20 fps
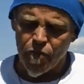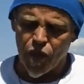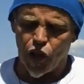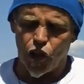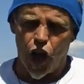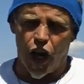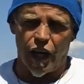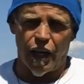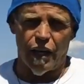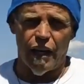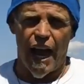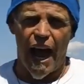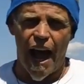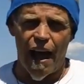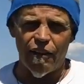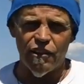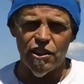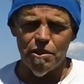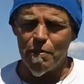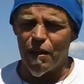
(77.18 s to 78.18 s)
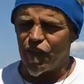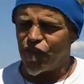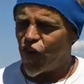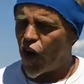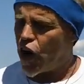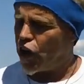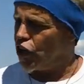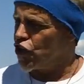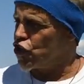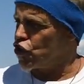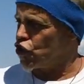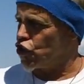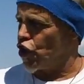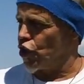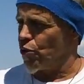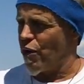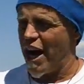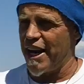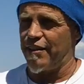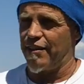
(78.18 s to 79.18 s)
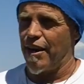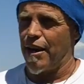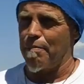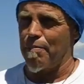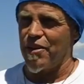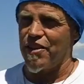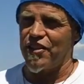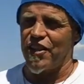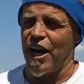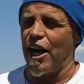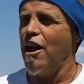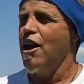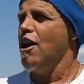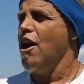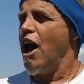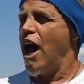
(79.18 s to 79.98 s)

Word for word: Look, Allison Macfarlane stood right there and presented,